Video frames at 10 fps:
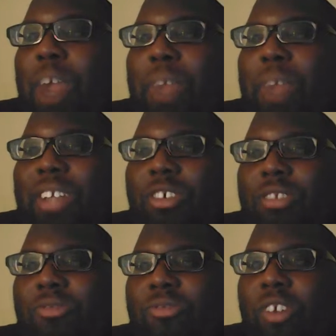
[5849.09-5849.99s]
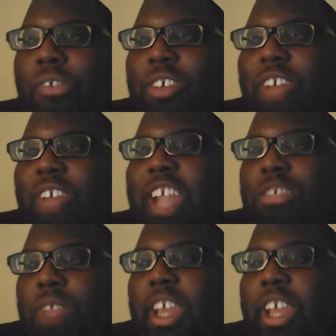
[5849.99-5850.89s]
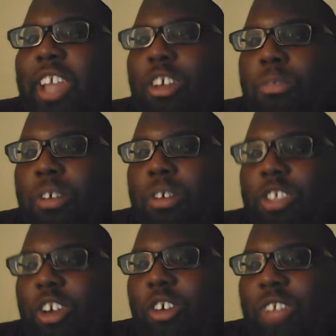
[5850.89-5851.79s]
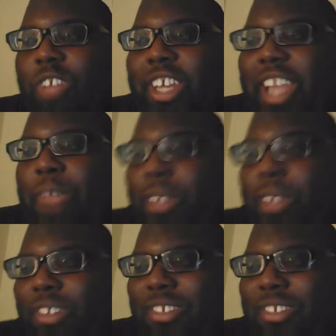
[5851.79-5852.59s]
I'm about to go at the Ford Field asking, like, "Hey, yo, bro, is your old lady happy?"